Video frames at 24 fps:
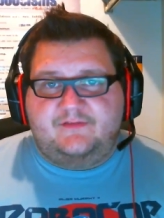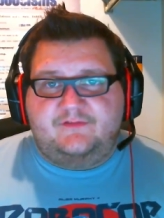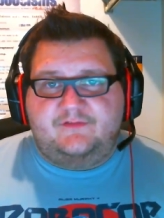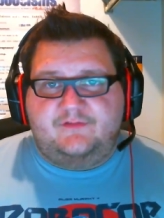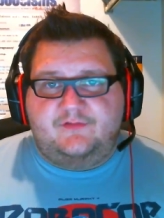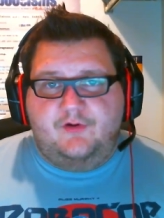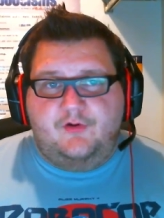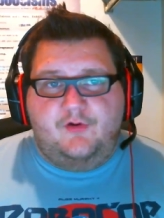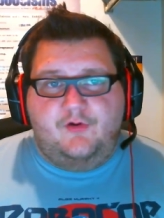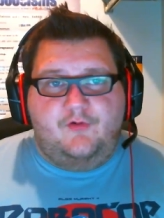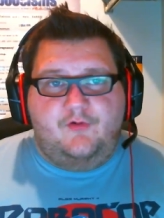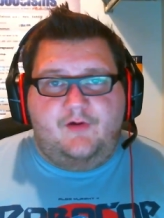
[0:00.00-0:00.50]

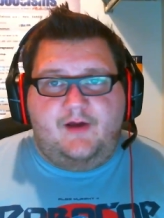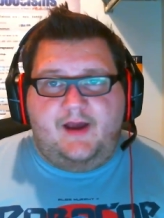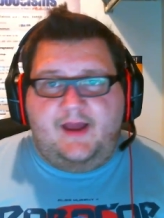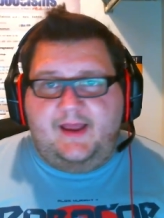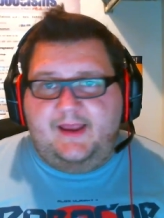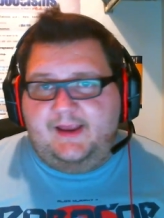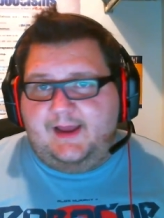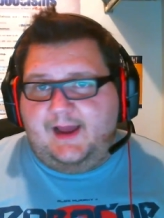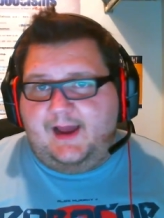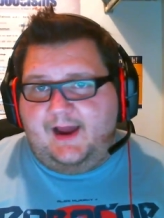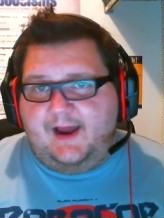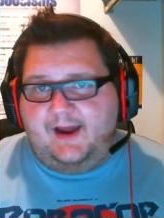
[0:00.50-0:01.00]
So
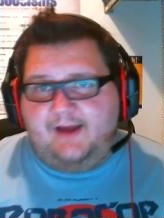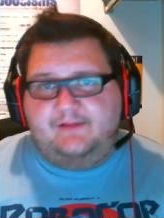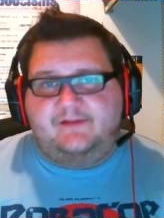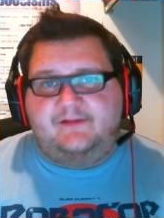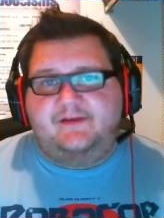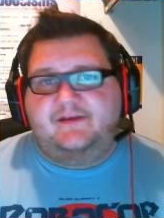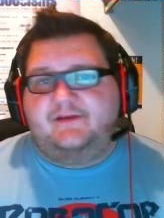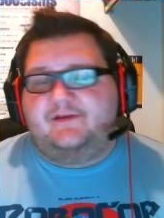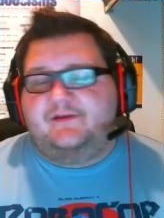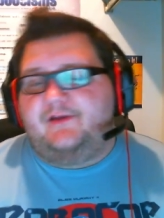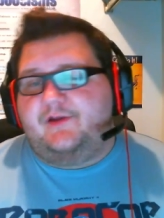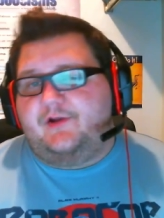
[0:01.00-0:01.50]
I
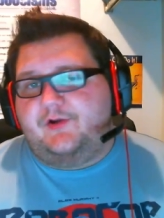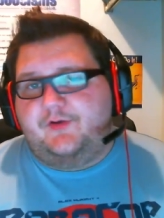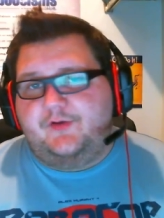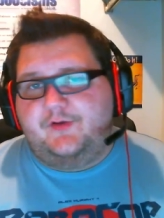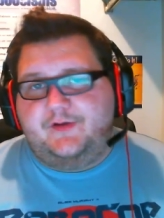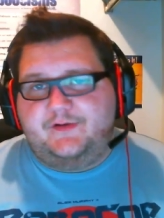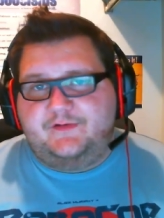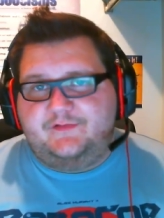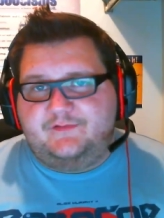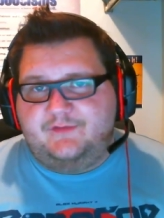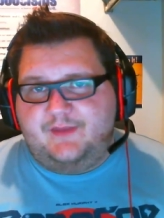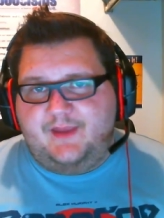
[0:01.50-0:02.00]
highly
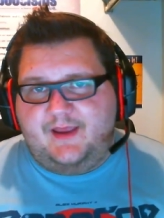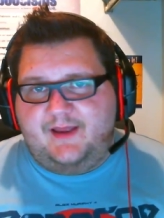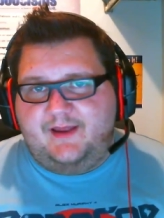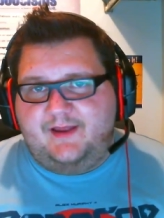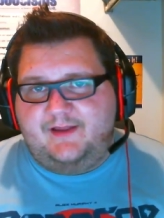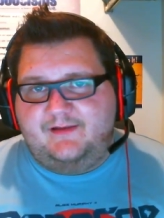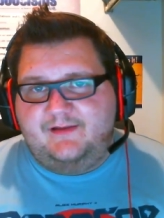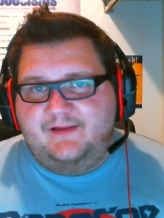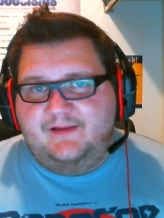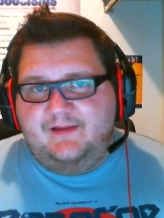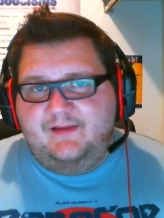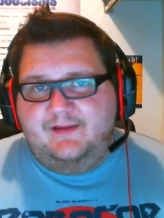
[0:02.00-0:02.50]
encourage
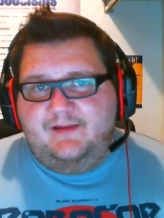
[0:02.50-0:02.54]
that.